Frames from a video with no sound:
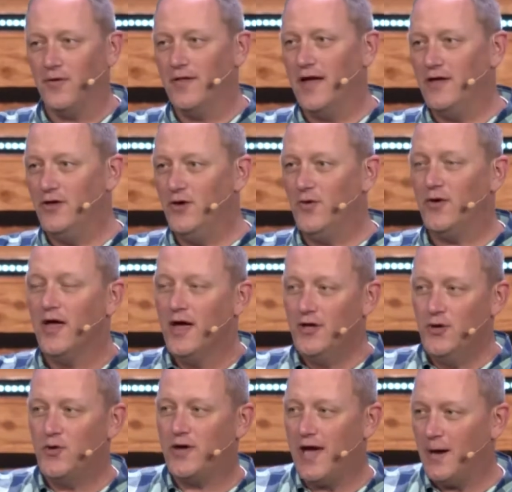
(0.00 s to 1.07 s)
that you
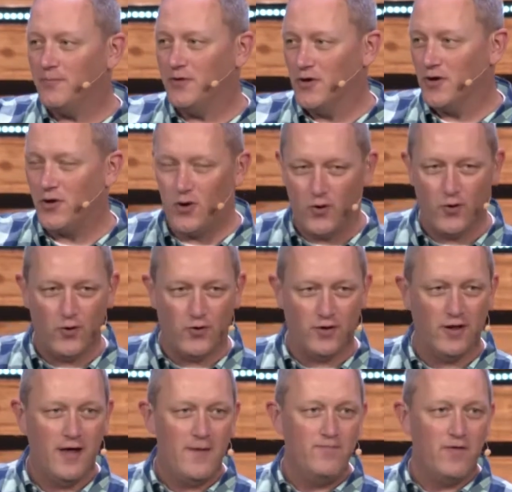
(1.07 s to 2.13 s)
kept your cool